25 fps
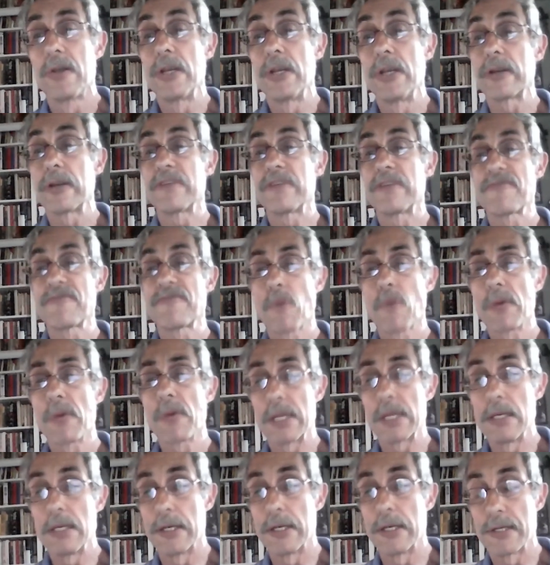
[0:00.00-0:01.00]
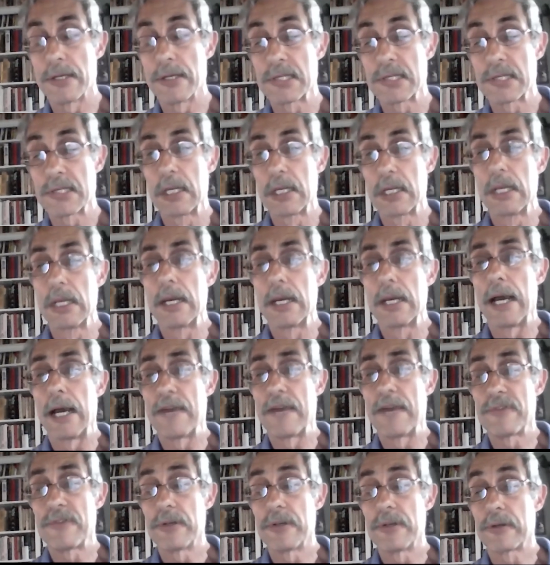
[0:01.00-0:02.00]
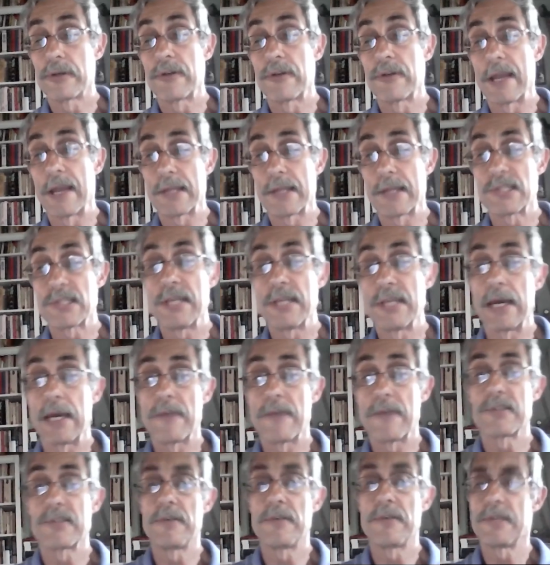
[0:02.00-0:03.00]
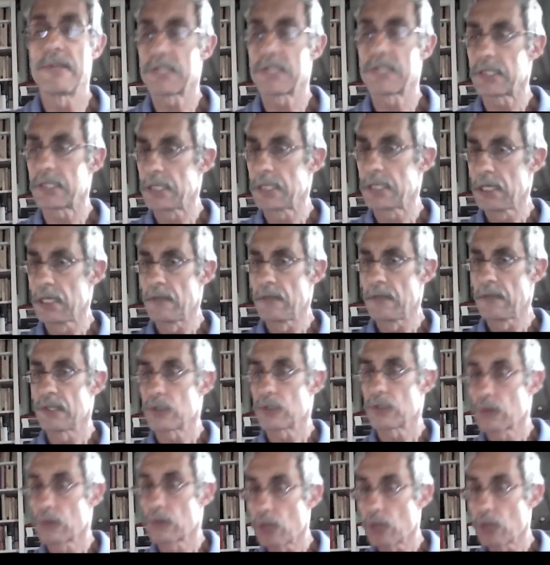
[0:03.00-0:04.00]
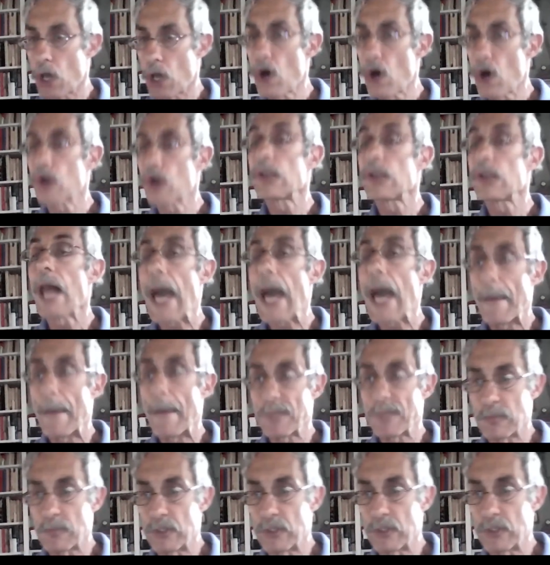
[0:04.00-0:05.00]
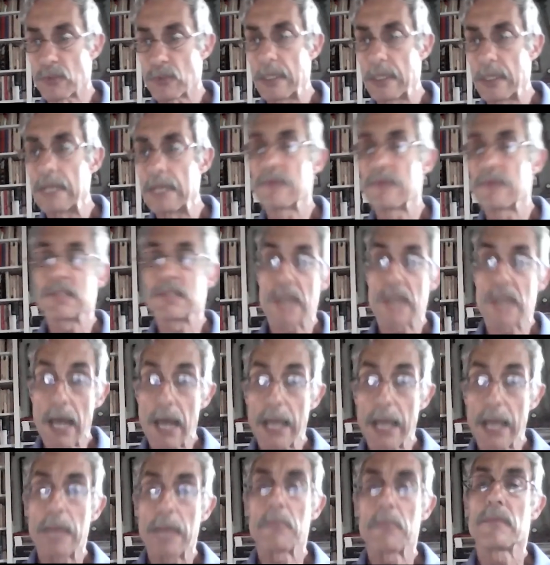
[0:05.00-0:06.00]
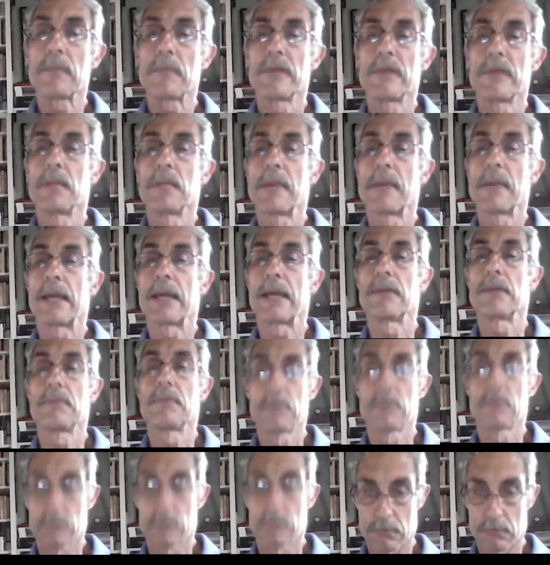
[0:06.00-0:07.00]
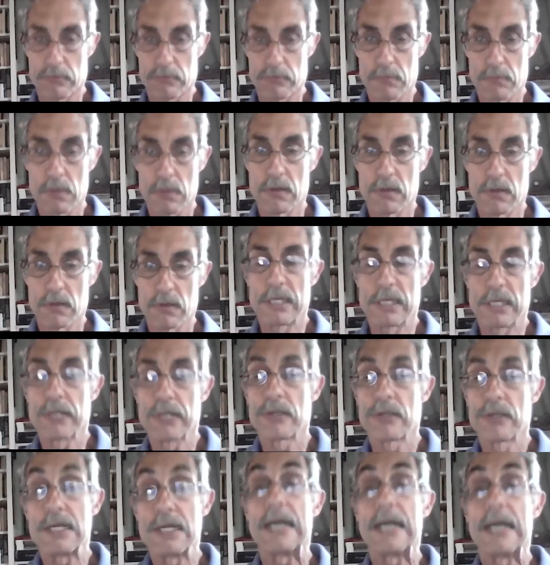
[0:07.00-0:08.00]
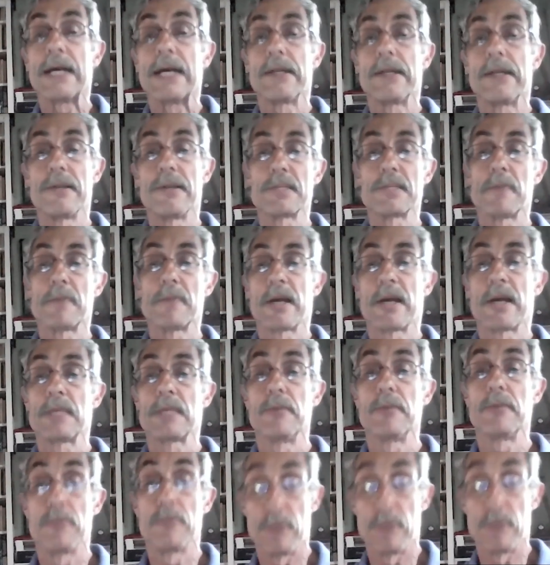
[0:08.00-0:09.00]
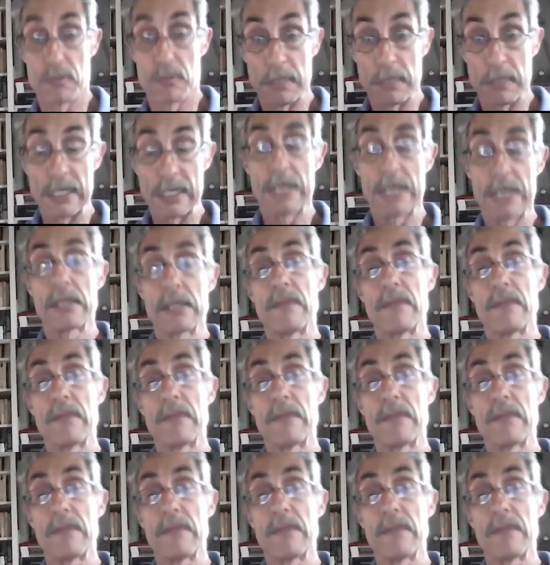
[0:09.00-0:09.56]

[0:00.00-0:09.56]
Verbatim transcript: nearly forty years after Grant's death. So this This long lapse between the time that a man, a leader died and his monument was begun